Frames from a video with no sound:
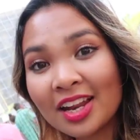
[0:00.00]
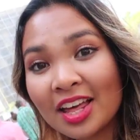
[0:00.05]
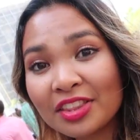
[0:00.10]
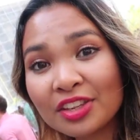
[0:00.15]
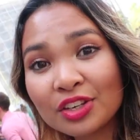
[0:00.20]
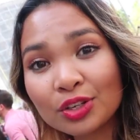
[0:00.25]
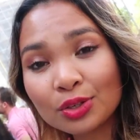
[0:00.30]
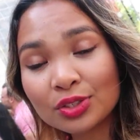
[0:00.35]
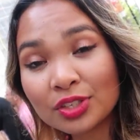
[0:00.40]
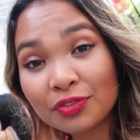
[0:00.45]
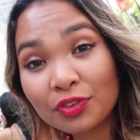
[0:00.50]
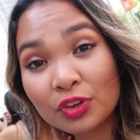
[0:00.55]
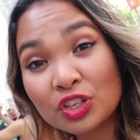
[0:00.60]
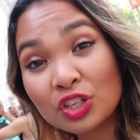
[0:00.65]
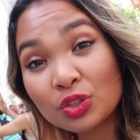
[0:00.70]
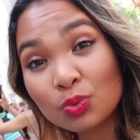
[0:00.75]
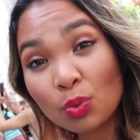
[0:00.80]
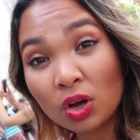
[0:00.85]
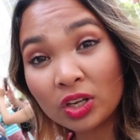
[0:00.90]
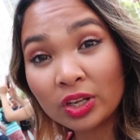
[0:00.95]
In other news, if you're
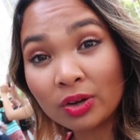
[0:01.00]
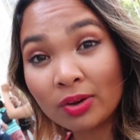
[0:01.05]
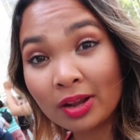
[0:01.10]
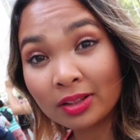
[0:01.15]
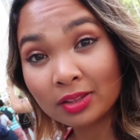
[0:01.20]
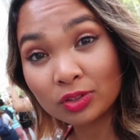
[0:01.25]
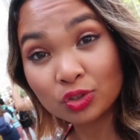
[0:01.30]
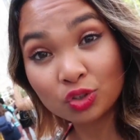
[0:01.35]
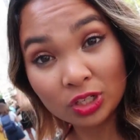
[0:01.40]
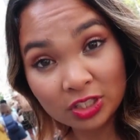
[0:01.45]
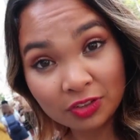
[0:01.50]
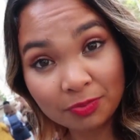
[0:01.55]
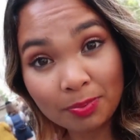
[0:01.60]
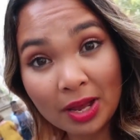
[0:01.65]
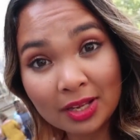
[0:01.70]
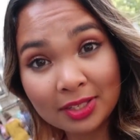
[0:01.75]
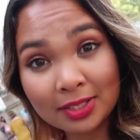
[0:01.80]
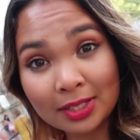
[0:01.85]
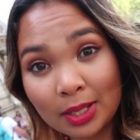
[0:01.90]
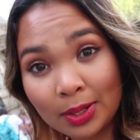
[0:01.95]
just walking around the streets of
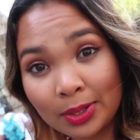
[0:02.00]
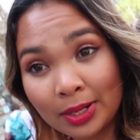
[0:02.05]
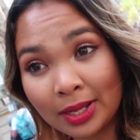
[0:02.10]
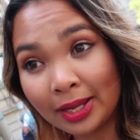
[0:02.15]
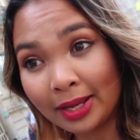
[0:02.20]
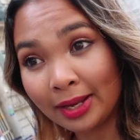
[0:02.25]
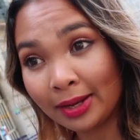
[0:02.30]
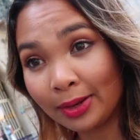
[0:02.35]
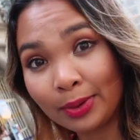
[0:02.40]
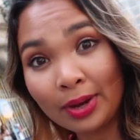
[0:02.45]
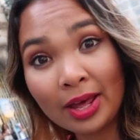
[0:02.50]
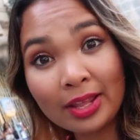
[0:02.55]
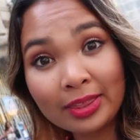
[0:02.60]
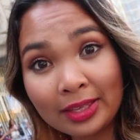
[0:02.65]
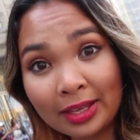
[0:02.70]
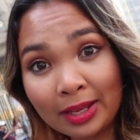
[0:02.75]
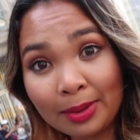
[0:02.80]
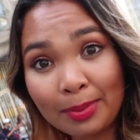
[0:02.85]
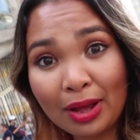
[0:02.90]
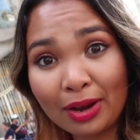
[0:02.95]
Barcelona and know
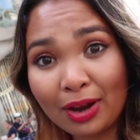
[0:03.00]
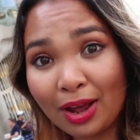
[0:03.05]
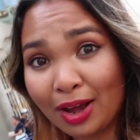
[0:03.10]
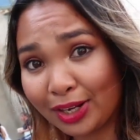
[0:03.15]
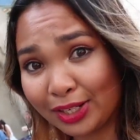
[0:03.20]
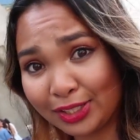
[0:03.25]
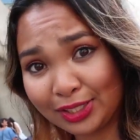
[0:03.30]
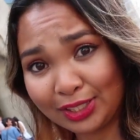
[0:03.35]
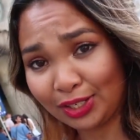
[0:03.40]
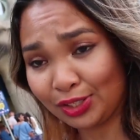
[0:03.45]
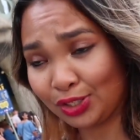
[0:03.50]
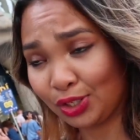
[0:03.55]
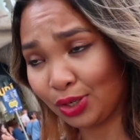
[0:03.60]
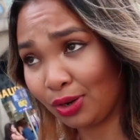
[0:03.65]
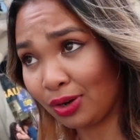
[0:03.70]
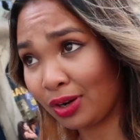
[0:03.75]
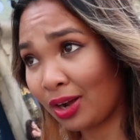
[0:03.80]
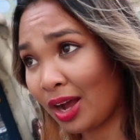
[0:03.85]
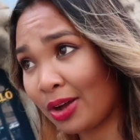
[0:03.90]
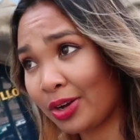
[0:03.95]
nothing about architecture
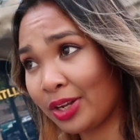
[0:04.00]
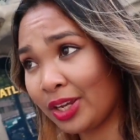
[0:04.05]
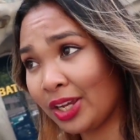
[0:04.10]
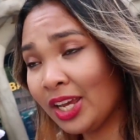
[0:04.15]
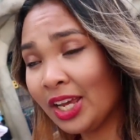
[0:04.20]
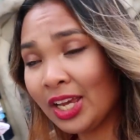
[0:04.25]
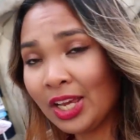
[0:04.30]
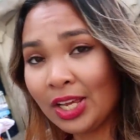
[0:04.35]
or Gaudi,